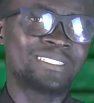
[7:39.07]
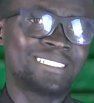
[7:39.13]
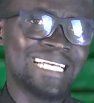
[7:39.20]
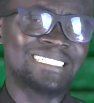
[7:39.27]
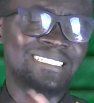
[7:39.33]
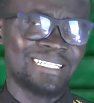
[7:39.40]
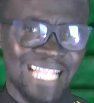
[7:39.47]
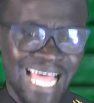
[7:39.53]

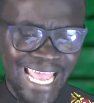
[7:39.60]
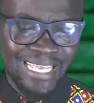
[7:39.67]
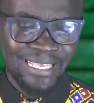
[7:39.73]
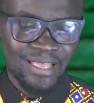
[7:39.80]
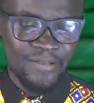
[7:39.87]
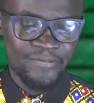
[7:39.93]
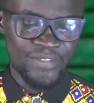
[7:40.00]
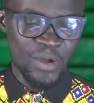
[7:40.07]
just
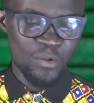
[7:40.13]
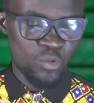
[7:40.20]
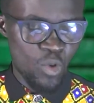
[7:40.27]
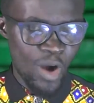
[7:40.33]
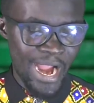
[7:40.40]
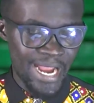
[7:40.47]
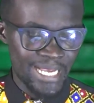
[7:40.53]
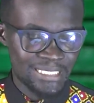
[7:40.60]
like the
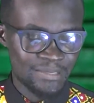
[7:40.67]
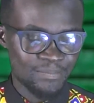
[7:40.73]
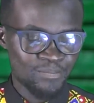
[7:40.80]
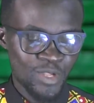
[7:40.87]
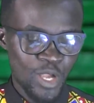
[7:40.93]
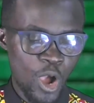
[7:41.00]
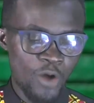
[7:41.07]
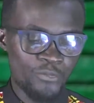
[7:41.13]
words
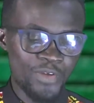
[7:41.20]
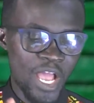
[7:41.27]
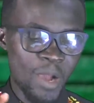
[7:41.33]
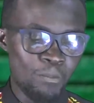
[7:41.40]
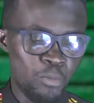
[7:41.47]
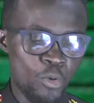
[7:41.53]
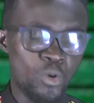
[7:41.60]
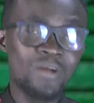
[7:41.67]
of a
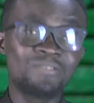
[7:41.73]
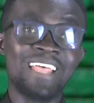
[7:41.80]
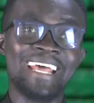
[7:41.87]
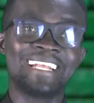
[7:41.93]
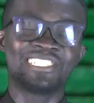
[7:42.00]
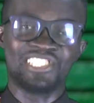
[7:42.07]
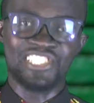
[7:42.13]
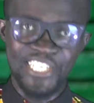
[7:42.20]
book
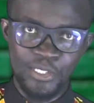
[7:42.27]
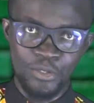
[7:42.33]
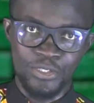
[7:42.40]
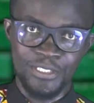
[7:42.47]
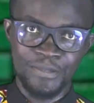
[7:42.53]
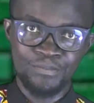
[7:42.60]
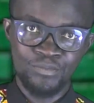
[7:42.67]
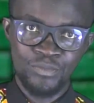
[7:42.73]
that is
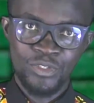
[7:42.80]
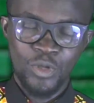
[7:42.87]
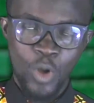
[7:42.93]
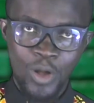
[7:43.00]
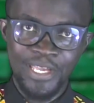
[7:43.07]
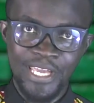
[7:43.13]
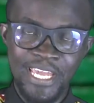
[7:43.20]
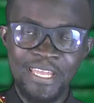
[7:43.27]
sealed.
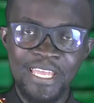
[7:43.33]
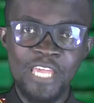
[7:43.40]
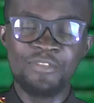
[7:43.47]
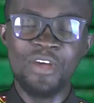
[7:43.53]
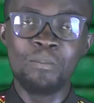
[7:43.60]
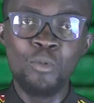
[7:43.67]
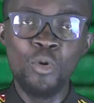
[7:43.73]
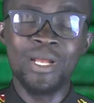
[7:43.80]
Okay, if
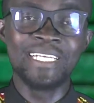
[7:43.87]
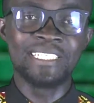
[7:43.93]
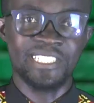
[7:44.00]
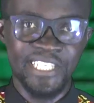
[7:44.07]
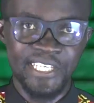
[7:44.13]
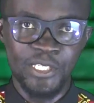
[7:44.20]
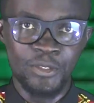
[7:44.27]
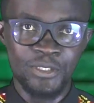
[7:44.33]
a book is
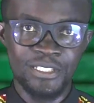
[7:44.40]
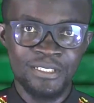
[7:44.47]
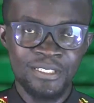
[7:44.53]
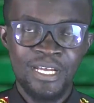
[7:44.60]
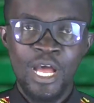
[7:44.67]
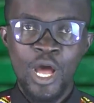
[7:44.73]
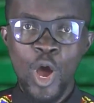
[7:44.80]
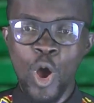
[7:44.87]
sealed,
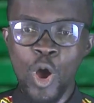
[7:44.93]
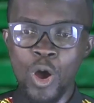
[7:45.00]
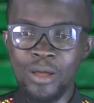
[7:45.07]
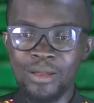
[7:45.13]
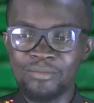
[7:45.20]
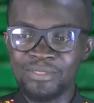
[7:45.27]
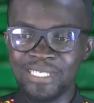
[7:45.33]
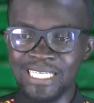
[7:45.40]

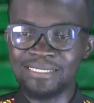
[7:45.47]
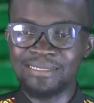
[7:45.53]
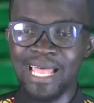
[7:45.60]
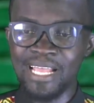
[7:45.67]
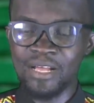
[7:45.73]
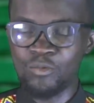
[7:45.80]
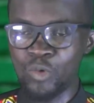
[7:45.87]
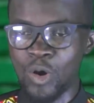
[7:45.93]
or just
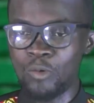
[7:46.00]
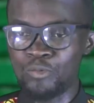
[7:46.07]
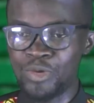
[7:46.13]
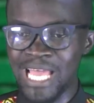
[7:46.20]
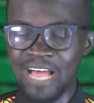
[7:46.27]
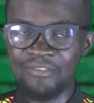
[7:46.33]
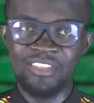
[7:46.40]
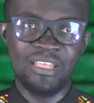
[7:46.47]
like what we
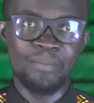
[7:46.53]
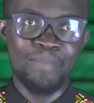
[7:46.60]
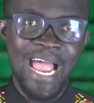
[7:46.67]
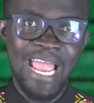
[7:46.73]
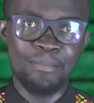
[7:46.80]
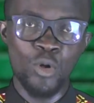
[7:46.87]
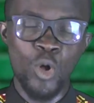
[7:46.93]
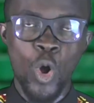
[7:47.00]
have in the
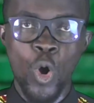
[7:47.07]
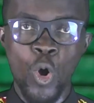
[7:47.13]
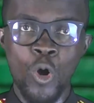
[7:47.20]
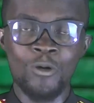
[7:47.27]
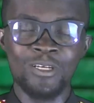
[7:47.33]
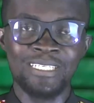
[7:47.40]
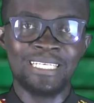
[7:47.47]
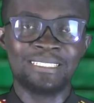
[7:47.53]
Bible,
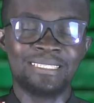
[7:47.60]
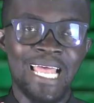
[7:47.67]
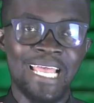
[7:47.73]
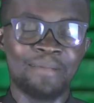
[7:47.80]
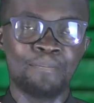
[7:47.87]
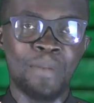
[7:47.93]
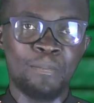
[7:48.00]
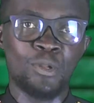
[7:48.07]
or just
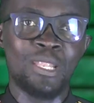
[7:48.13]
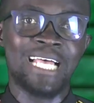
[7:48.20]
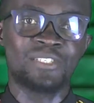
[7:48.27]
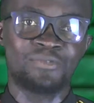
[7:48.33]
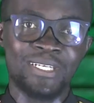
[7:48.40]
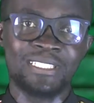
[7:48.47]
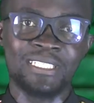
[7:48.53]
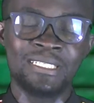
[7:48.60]
like people
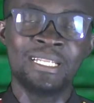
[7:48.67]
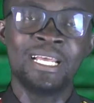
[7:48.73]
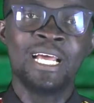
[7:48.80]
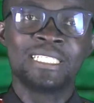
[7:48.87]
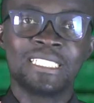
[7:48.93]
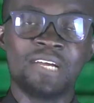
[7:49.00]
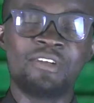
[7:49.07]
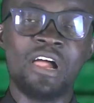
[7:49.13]
has written
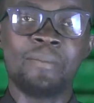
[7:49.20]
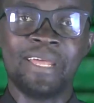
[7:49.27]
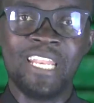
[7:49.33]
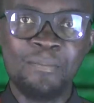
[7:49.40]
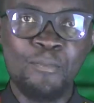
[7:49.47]
several many